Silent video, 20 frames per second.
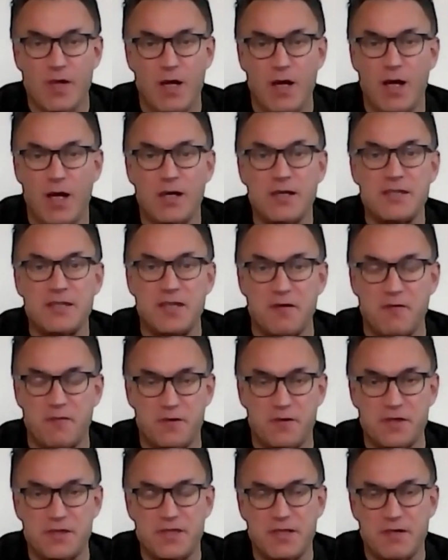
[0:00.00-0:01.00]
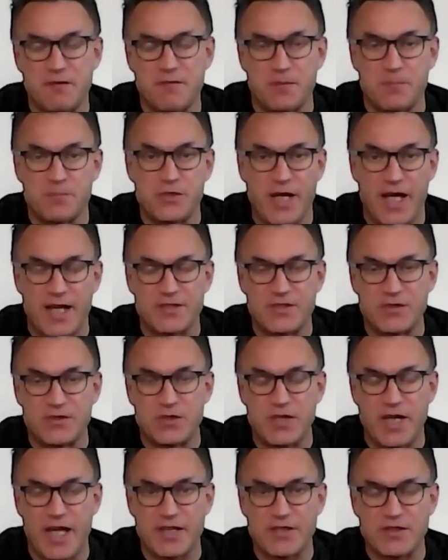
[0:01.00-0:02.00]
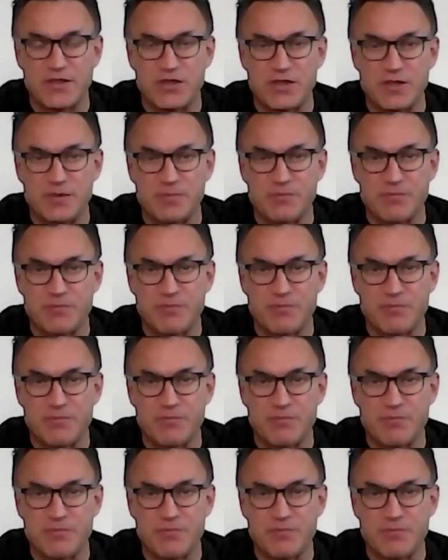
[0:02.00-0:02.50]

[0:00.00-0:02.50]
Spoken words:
are different from text to text.